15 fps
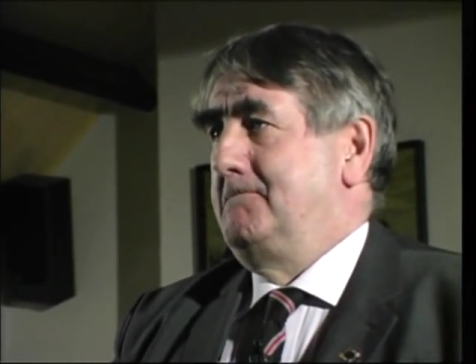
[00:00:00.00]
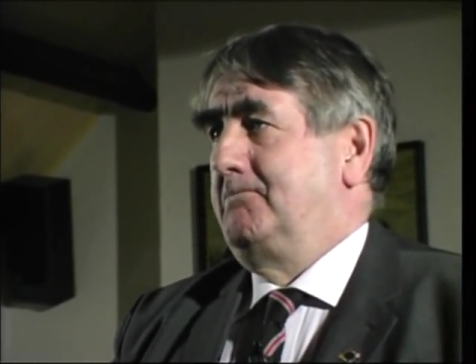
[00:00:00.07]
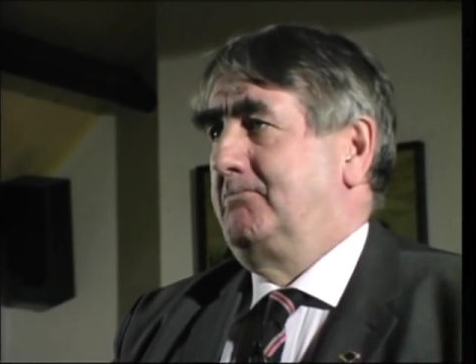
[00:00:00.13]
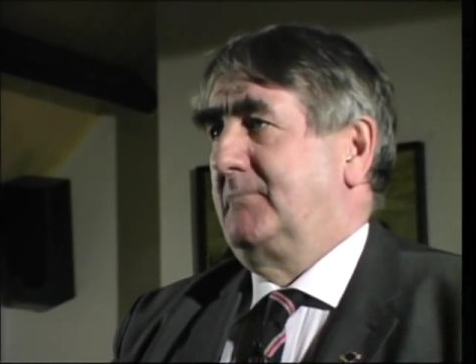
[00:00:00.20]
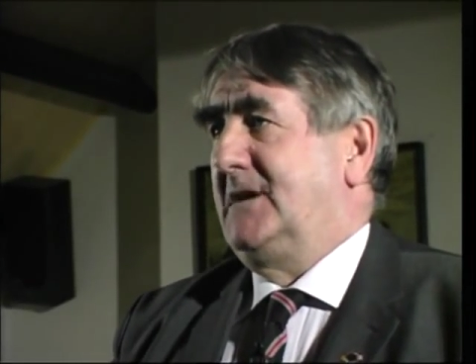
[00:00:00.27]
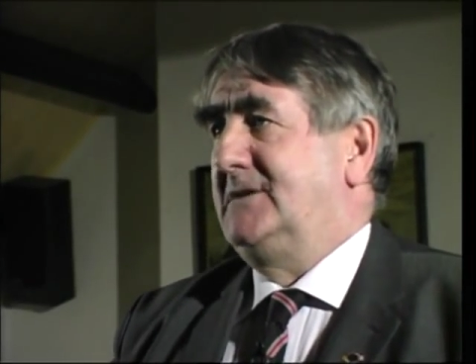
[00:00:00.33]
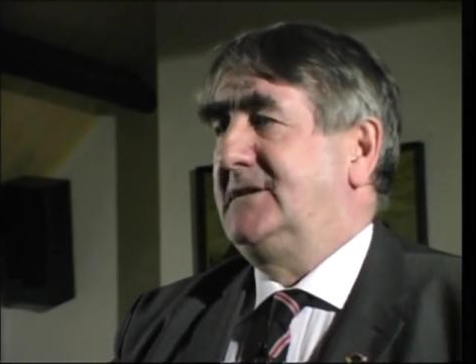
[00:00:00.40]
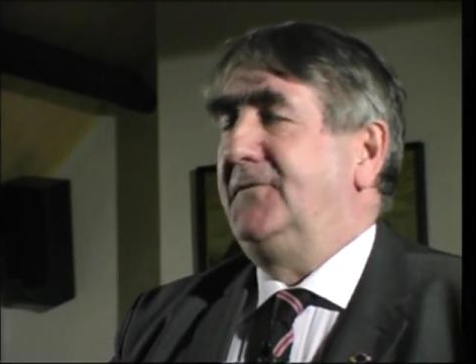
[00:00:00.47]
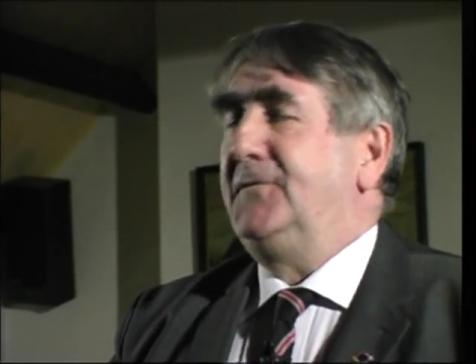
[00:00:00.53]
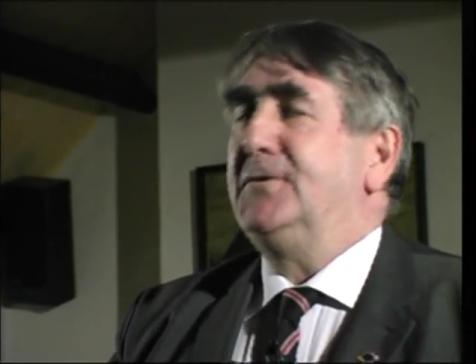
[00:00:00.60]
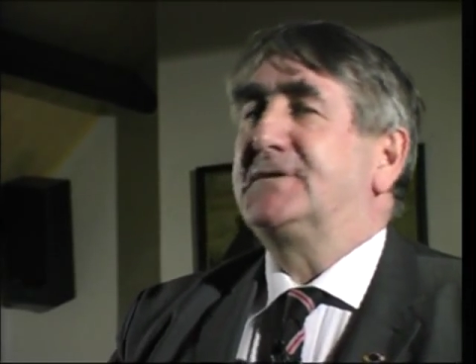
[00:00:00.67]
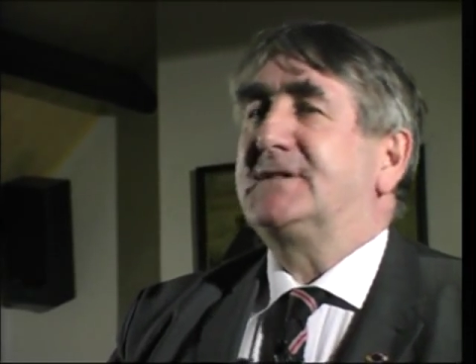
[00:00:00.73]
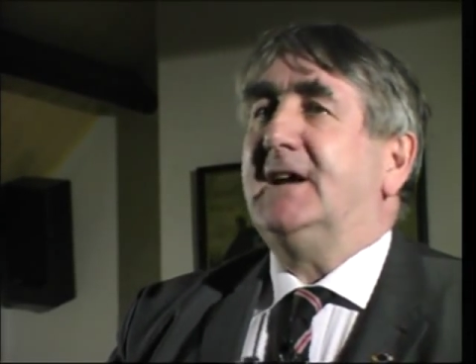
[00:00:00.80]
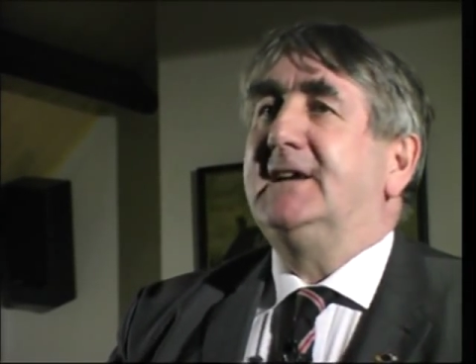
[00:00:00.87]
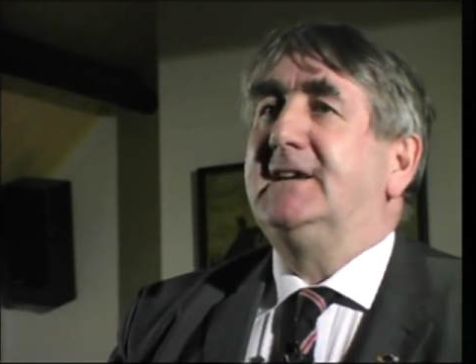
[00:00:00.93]
Because if you
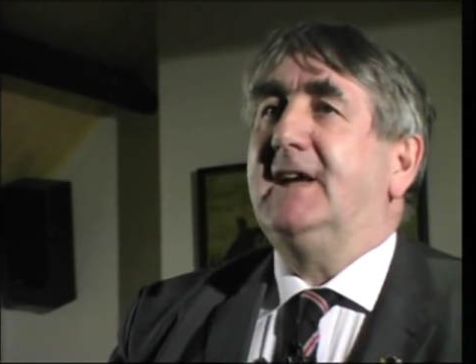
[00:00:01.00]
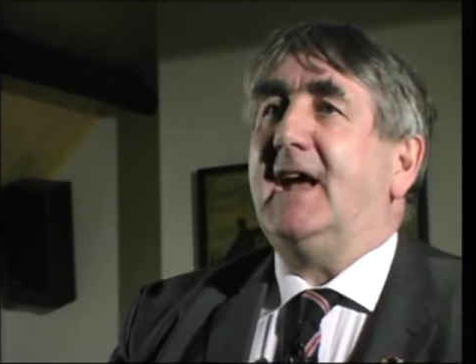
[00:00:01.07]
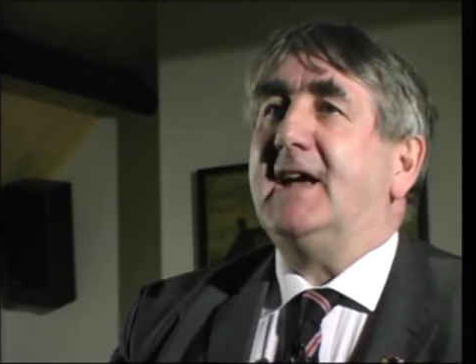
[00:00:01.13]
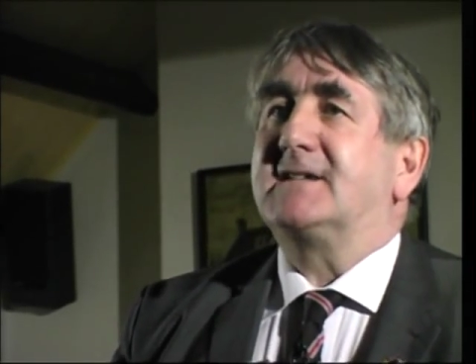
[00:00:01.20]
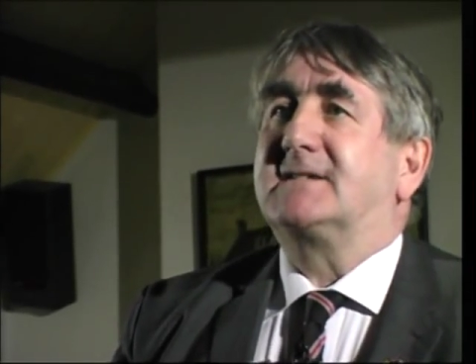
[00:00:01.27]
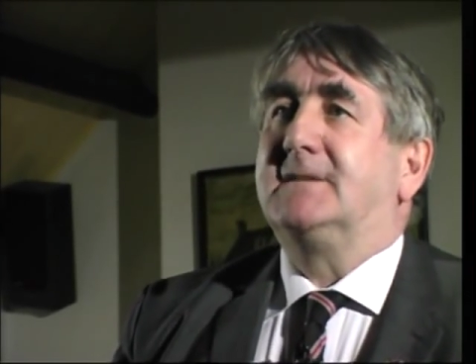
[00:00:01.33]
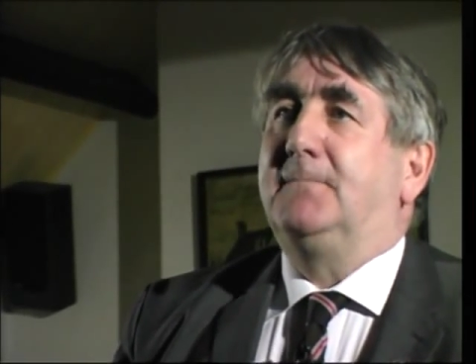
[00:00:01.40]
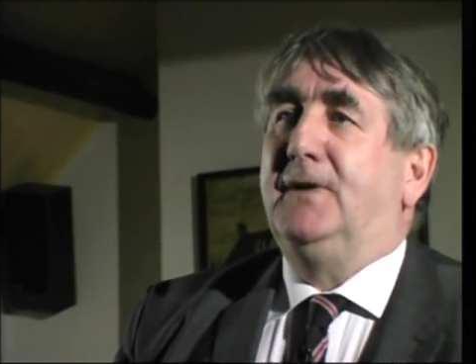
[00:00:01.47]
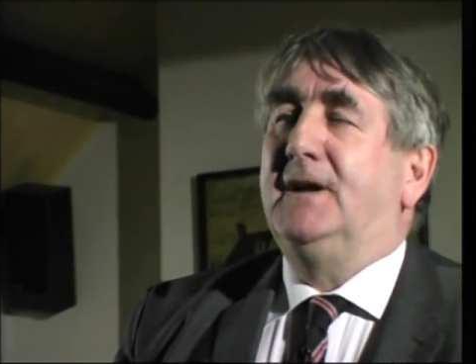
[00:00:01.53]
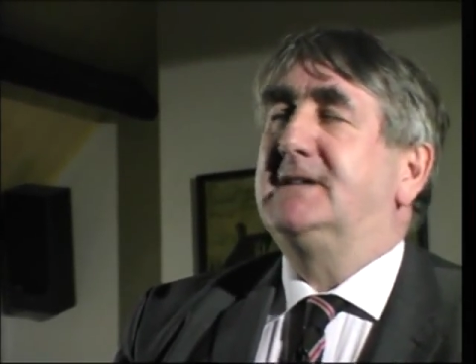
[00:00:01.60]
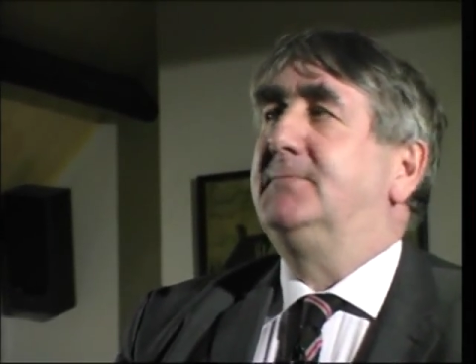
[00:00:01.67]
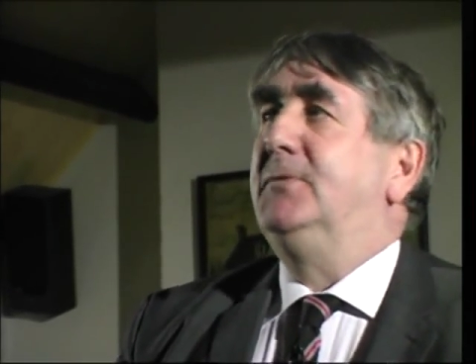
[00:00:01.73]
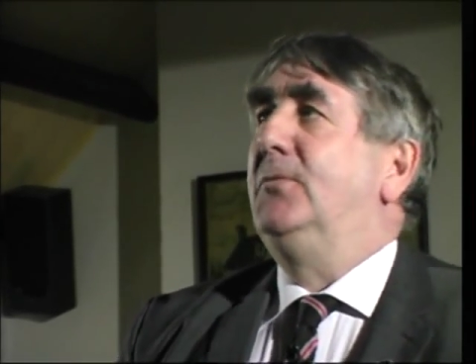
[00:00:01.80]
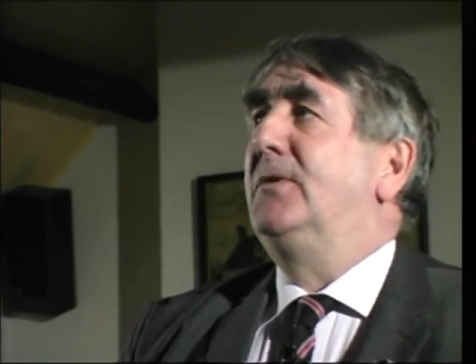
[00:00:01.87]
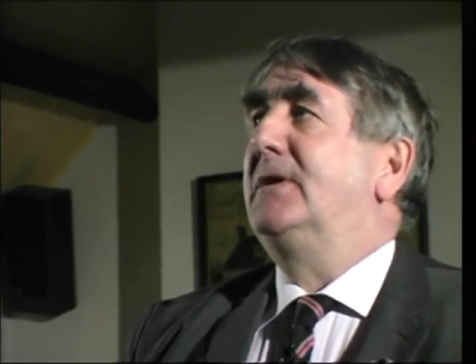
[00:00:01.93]
say yes, the
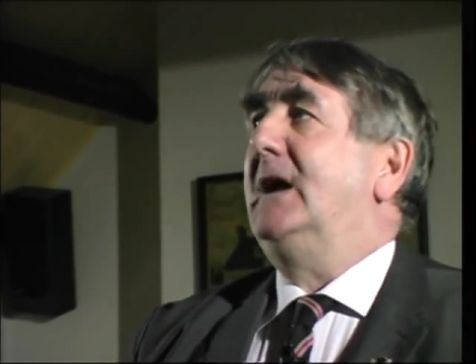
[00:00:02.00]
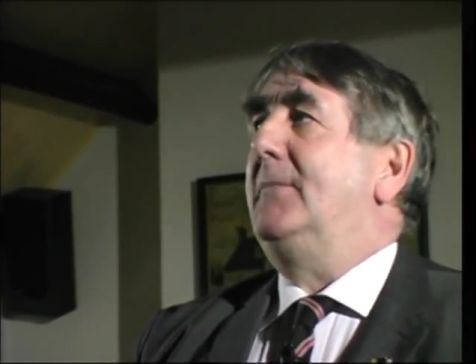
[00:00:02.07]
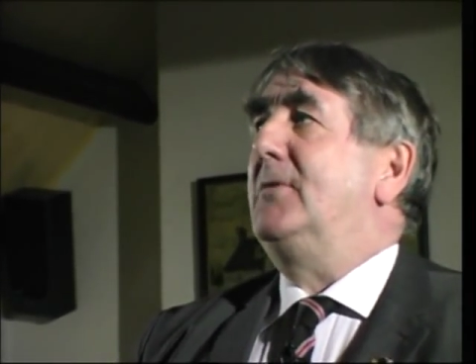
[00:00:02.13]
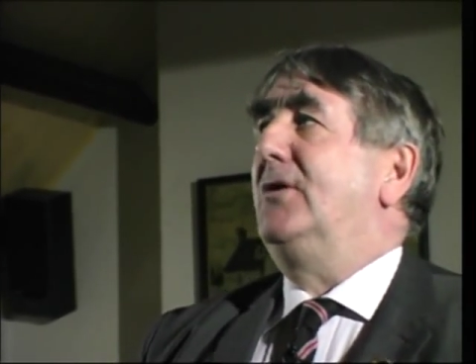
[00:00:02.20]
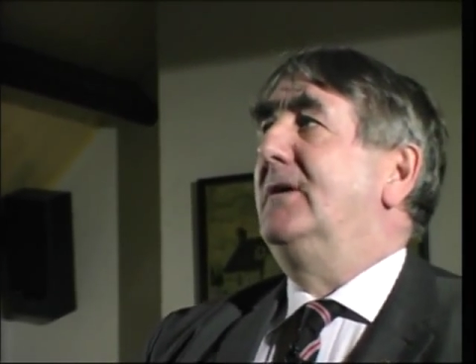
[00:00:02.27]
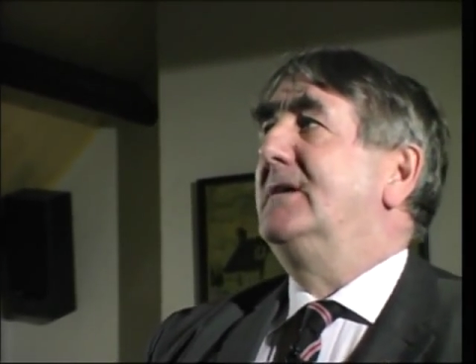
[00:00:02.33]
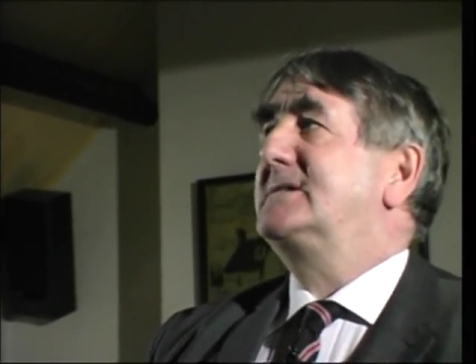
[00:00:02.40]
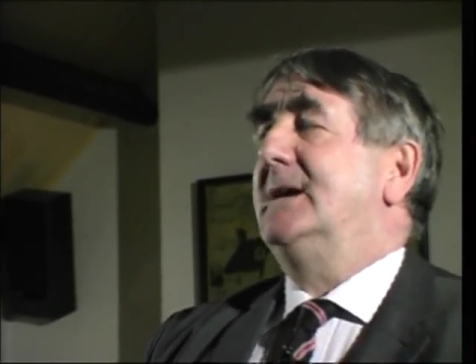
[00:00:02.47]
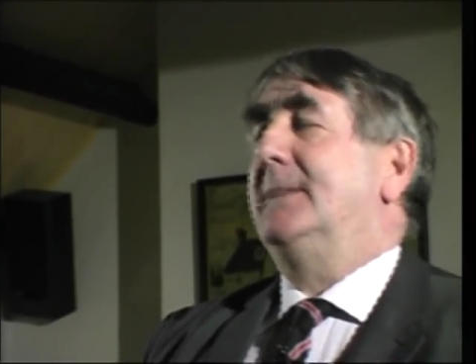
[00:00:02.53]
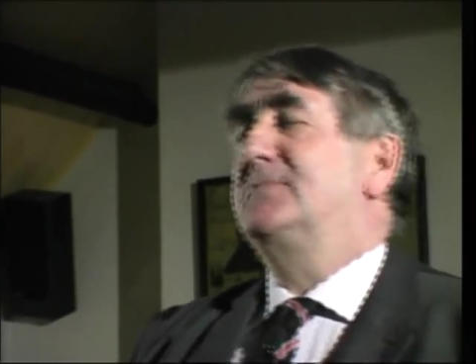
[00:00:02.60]
policeman will come along and say, I'm